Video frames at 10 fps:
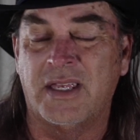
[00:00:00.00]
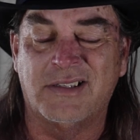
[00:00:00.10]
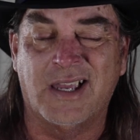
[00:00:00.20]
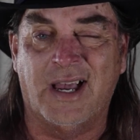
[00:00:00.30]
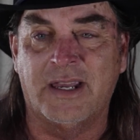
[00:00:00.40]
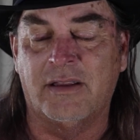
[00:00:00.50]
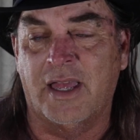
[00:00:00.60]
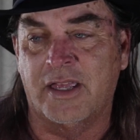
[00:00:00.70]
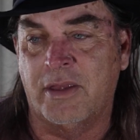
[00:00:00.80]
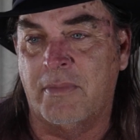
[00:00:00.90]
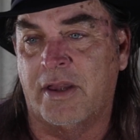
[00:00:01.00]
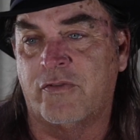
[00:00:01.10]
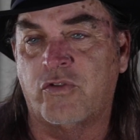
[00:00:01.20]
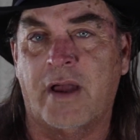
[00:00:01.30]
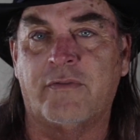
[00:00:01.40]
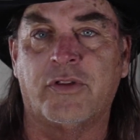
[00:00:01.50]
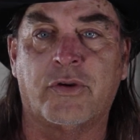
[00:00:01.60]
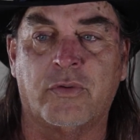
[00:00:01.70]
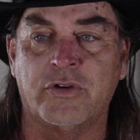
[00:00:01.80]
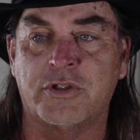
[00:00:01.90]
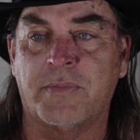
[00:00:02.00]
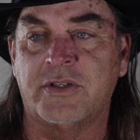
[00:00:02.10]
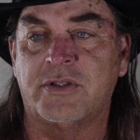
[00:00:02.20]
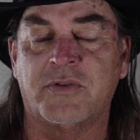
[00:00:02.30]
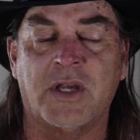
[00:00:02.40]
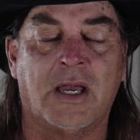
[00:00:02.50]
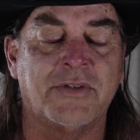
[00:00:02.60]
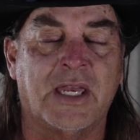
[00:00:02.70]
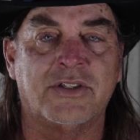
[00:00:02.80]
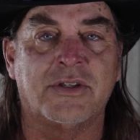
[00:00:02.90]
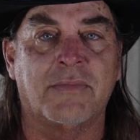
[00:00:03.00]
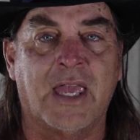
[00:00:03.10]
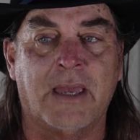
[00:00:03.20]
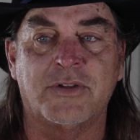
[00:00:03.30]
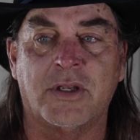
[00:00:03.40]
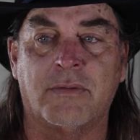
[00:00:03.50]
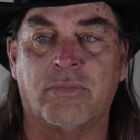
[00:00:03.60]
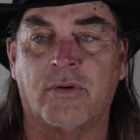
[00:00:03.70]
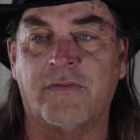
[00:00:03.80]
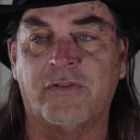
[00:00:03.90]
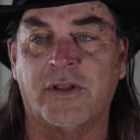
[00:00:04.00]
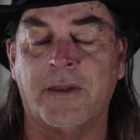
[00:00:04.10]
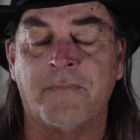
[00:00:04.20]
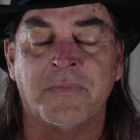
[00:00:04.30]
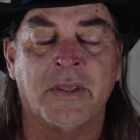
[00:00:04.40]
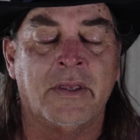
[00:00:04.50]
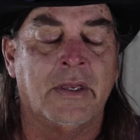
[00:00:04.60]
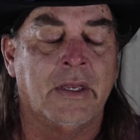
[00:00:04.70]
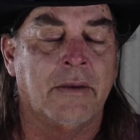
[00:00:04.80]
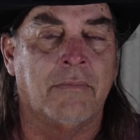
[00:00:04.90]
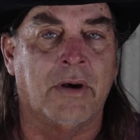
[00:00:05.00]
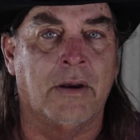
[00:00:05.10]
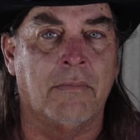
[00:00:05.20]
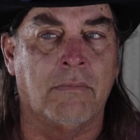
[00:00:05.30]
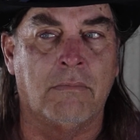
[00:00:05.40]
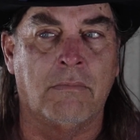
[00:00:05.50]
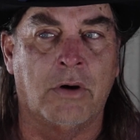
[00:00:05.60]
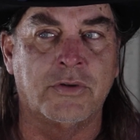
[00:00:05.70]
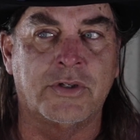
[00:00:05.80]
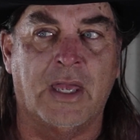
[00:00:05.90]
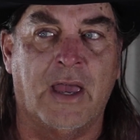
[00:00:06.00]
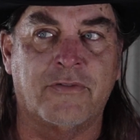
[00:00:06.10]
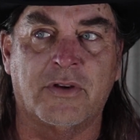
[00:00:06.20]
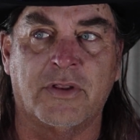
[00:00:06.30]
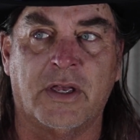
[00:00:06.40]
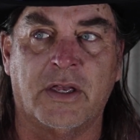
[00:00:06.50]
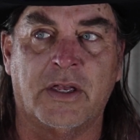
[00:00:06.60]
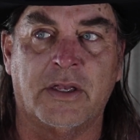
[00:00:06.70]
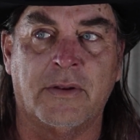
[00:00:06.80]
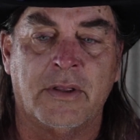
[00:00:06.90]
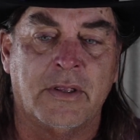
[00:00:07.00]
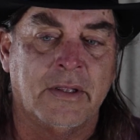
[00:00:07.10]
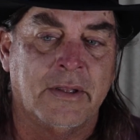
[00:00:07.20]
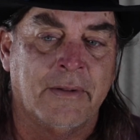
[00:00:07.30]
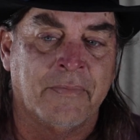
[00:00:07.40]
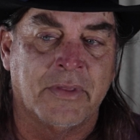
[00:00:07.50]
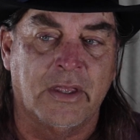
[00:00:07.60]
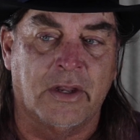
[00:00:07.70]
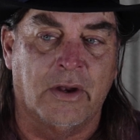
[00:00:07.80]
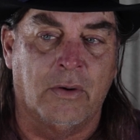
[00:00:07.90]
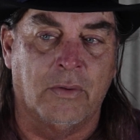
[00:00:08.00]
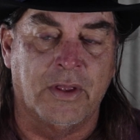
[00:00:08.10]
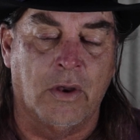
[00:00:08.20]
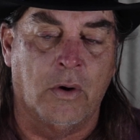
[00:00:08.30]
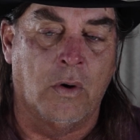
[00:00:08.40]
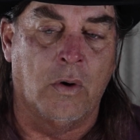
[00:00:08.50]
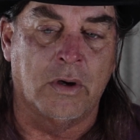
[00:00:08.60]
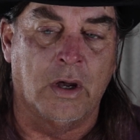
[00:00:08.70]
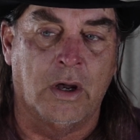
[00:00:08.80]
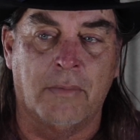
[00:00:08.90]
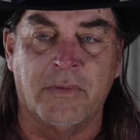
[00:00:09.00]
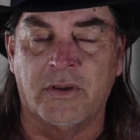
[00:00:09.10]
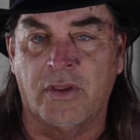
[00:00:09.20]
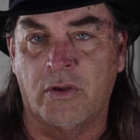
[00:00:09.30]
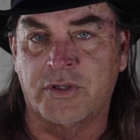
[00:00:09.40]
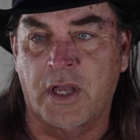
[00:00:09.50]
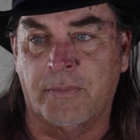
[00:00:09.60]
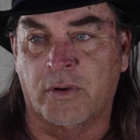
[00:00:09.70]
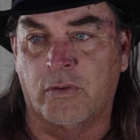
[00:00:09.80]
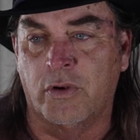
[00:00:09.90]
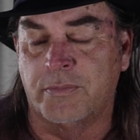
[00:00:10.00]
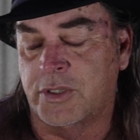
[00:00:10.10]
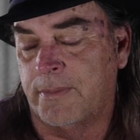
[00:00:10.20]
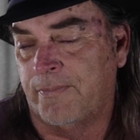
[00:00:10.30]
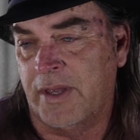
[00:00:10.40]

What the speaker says: they kind of like they might have traveled through, spent some time, had some camps there briefly. But mostly after the, you know, the Hohokam and those type of groups,